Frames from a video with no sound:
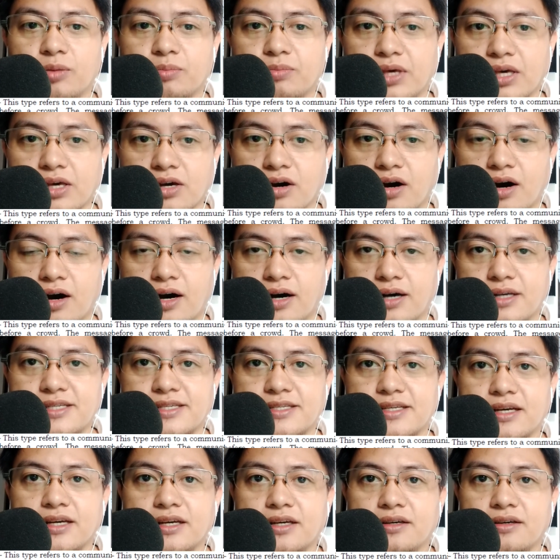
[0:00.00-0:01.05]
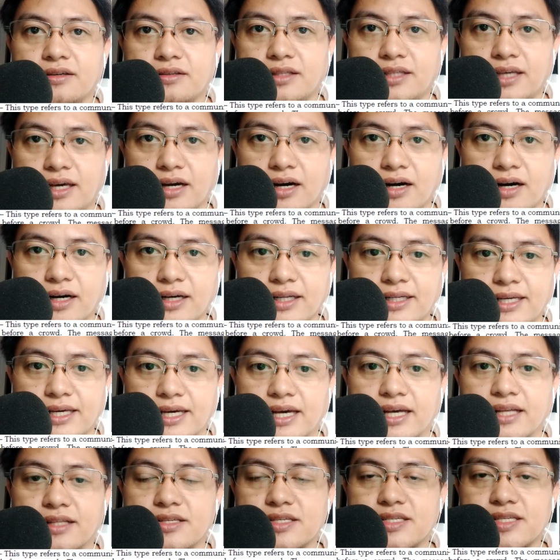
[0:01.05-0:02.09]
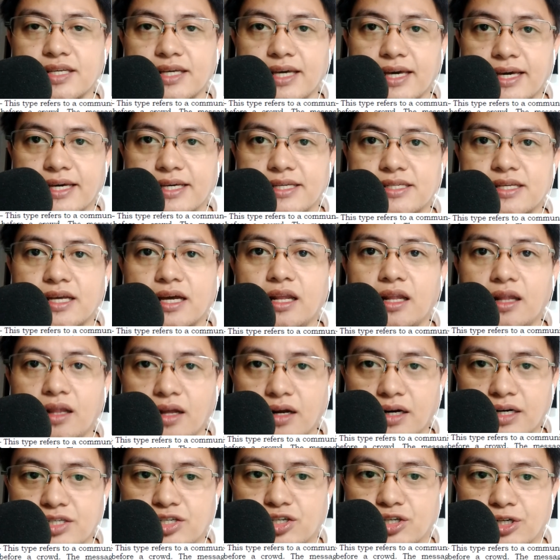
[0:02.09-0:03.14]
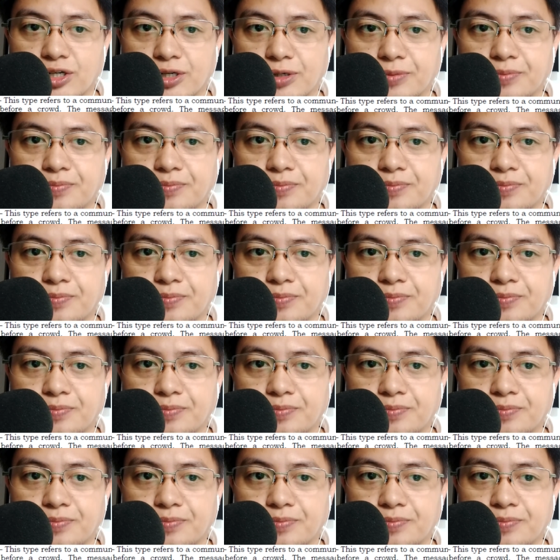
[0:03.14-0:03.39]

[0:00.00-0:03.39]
because the audience is larger.